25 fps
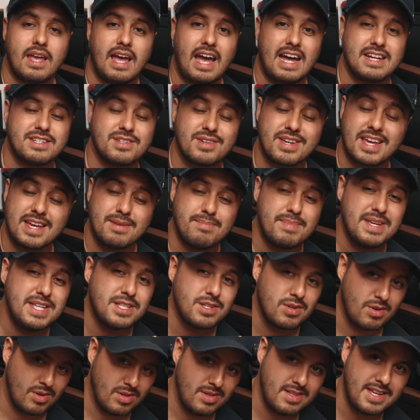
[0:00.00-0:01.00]
as you can be
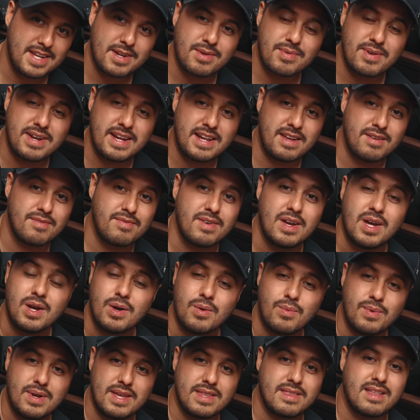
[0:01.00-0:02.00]
totally creative
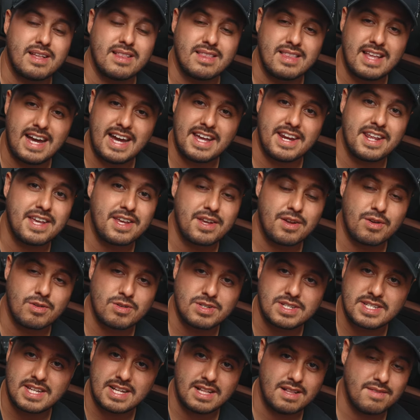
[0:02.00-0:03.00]
with lighting
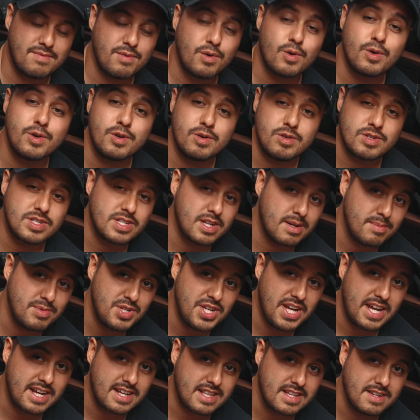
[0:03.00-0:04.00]
yourself or your
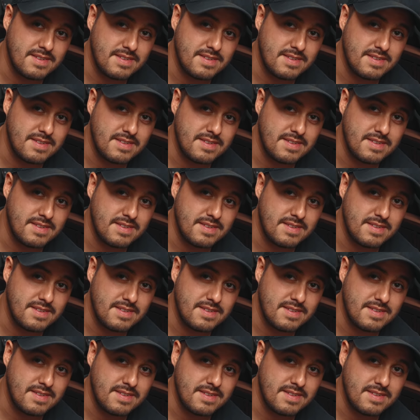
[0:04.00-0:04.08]
subject.